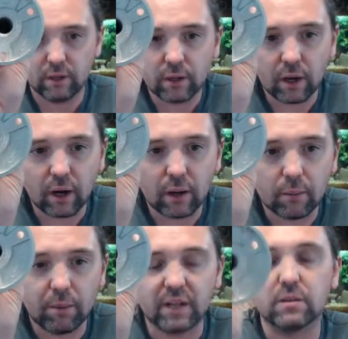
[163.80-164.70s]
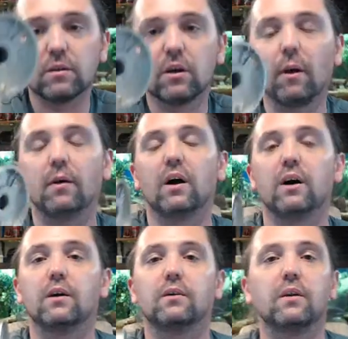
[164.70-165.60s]
uh, but uh,
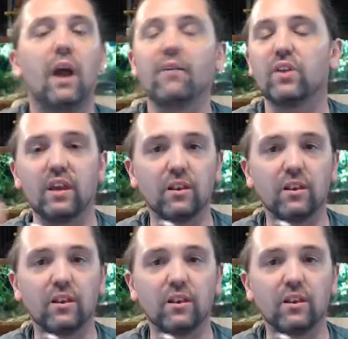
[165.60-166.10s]
everything,